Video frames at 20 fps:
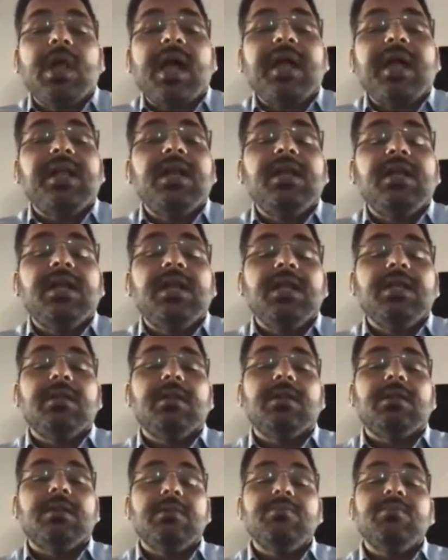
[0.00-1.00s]
visual
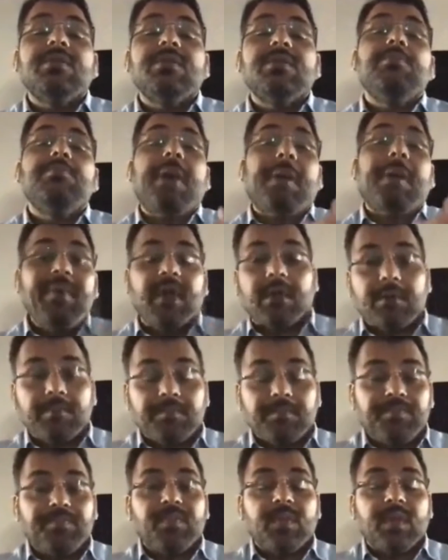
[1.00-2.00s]
identity systems public.
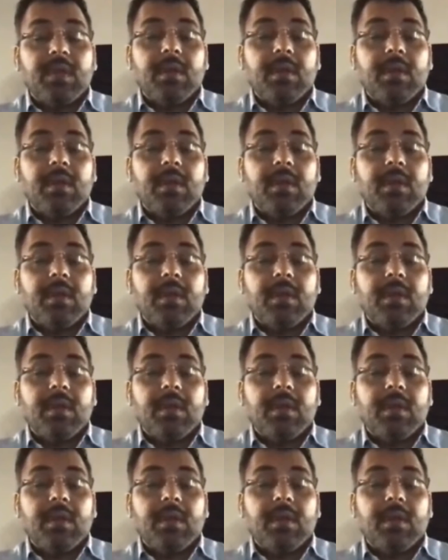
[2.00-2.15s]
